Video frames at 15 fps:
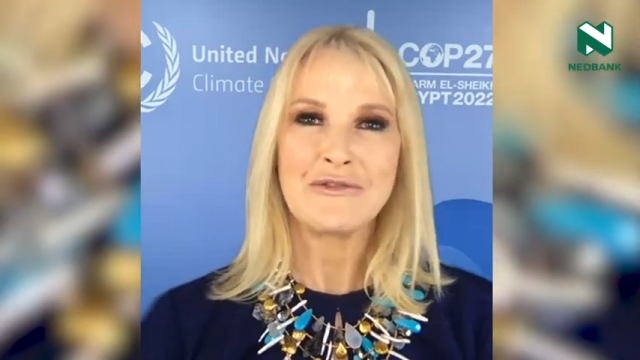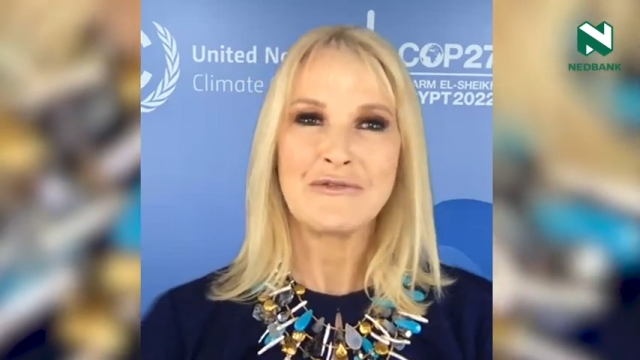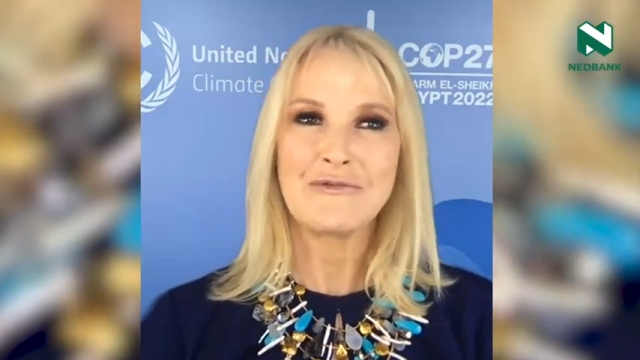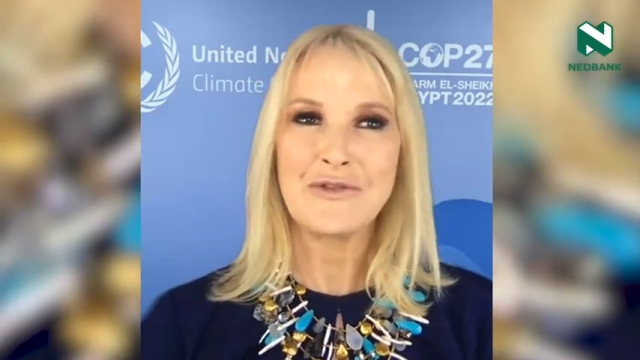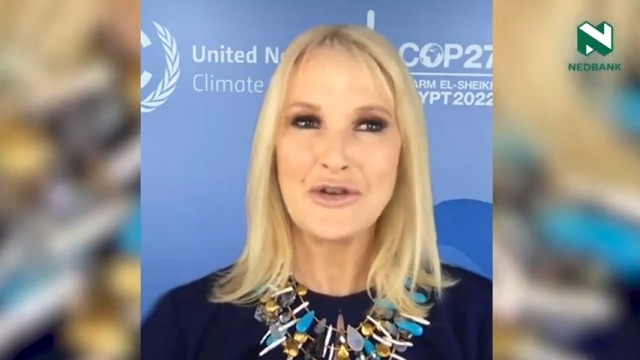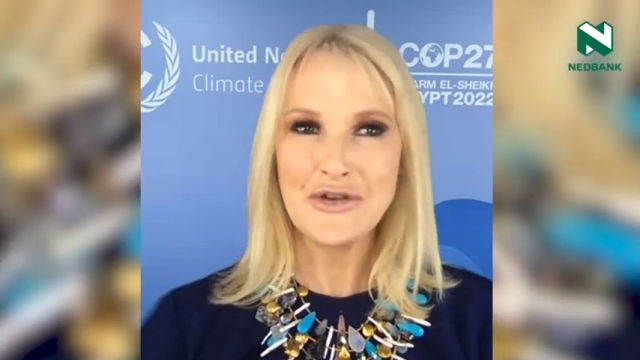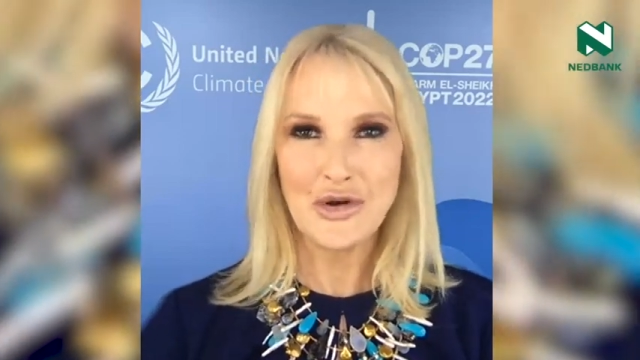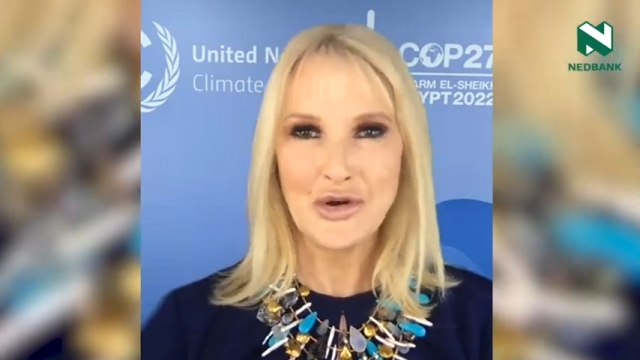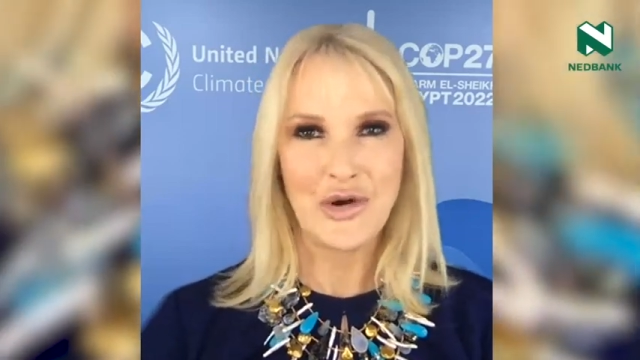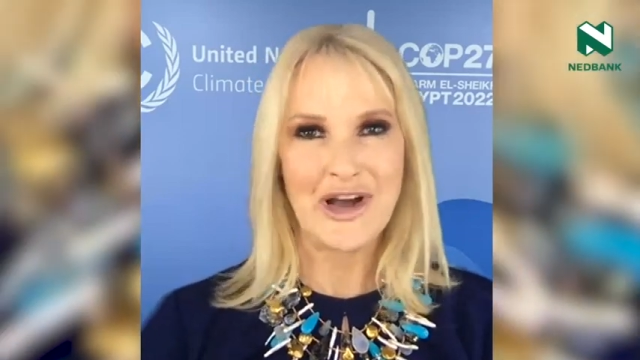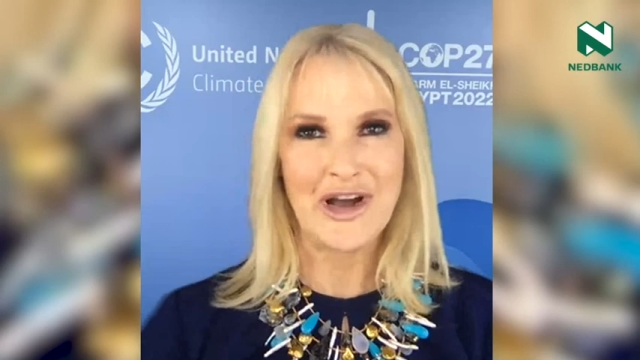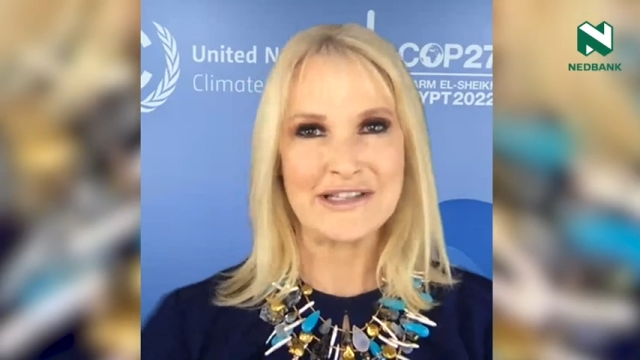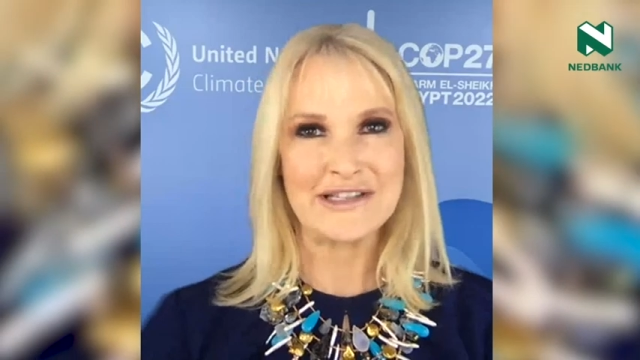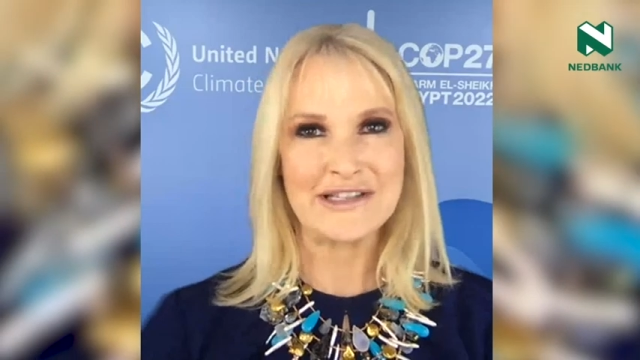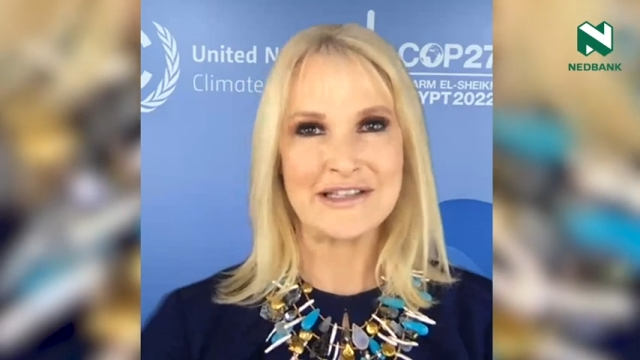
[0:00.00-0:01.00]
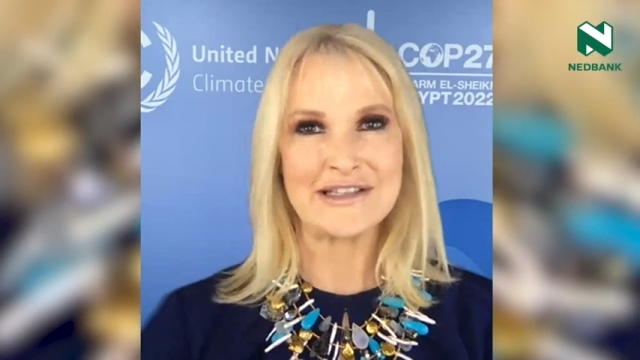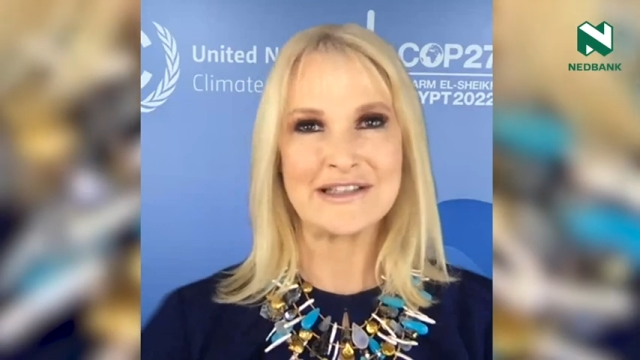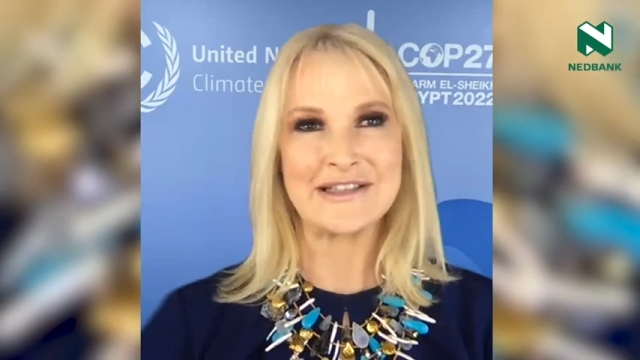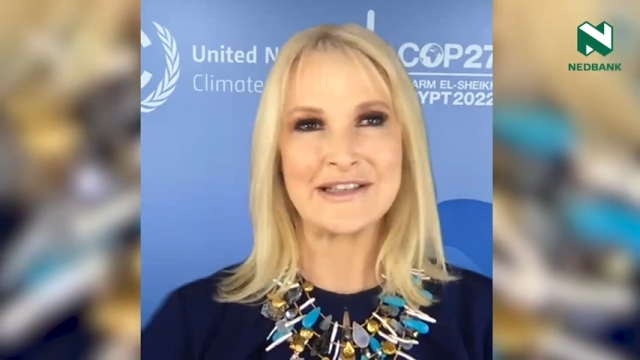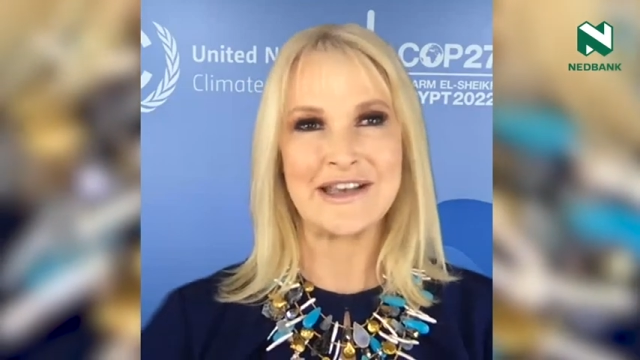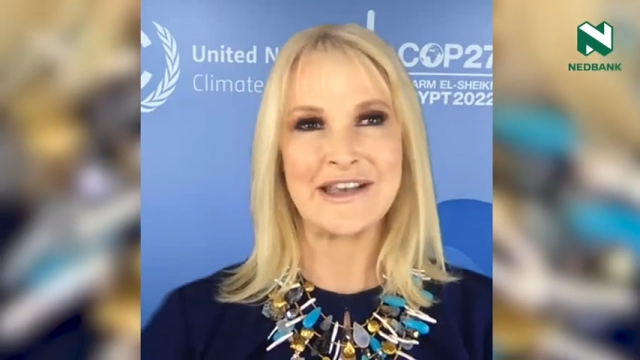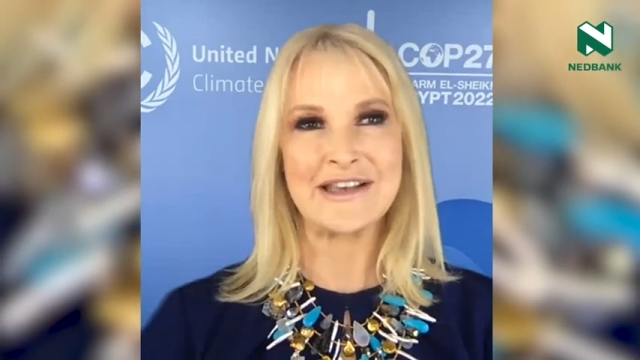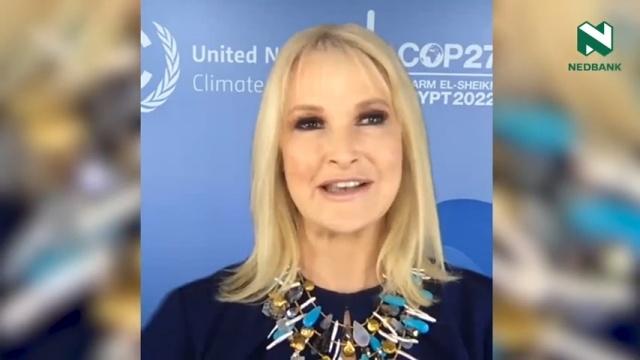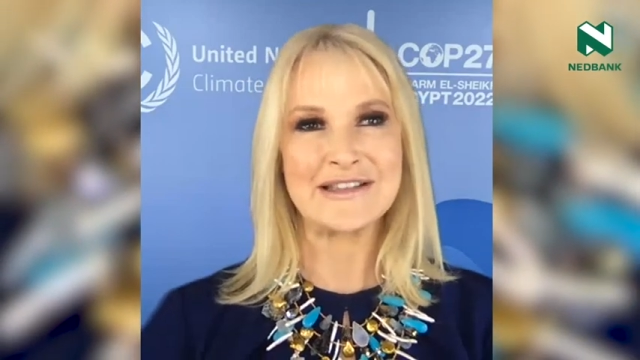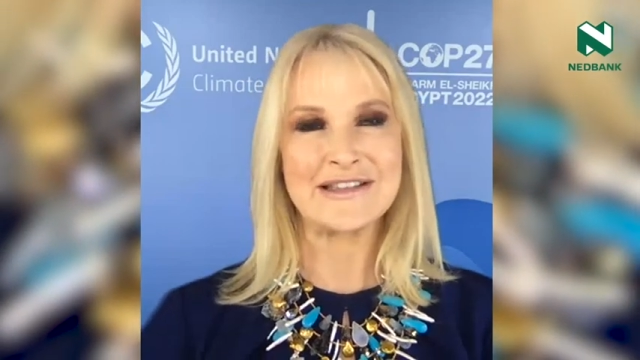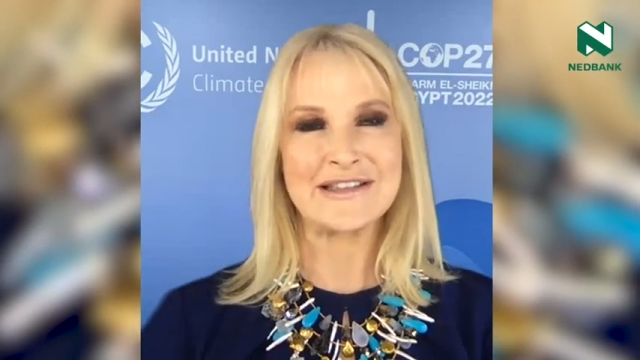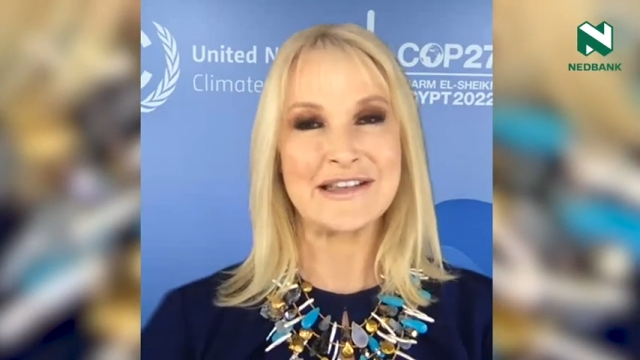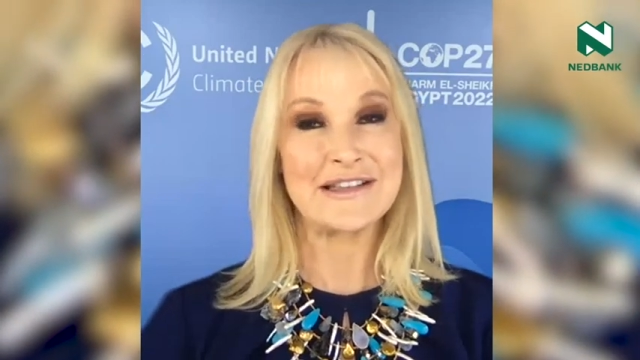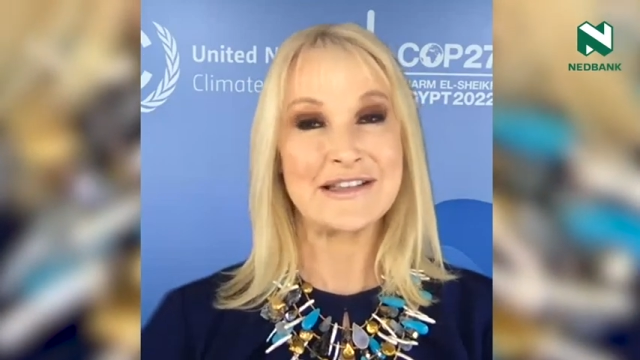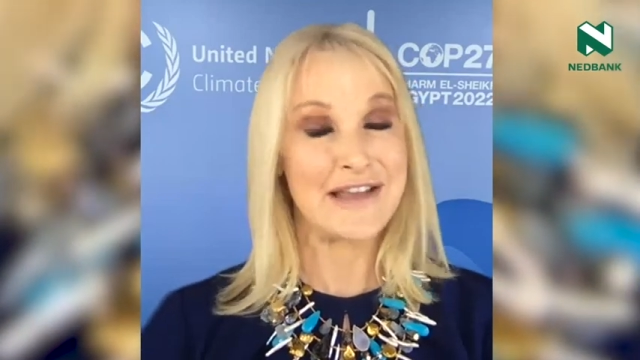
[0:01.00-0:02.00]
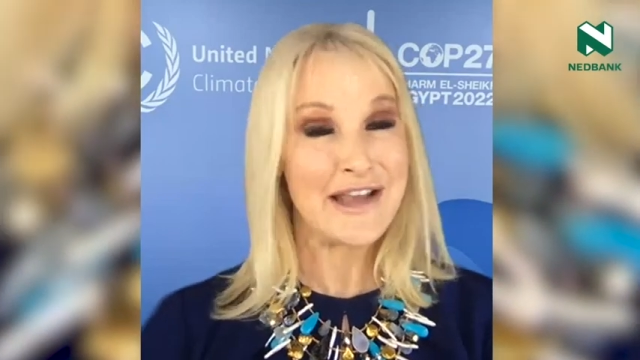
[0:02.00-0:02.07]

food crisis is